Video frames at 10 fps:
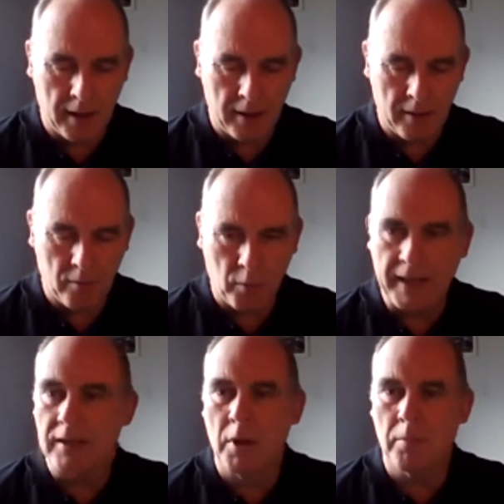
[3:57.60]
We get
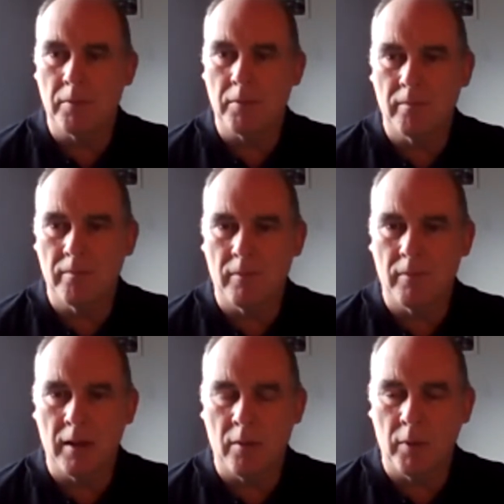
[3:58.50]
them up,
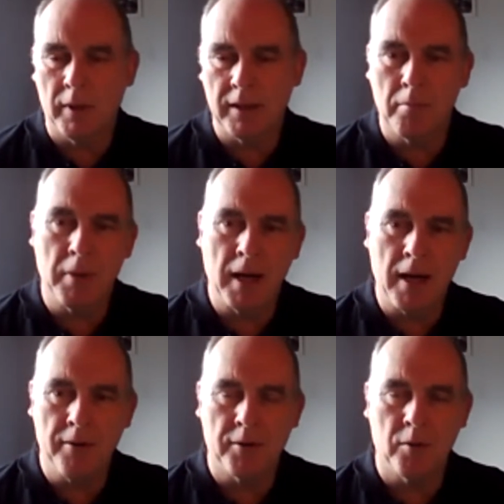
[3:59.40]
we get them bathed, we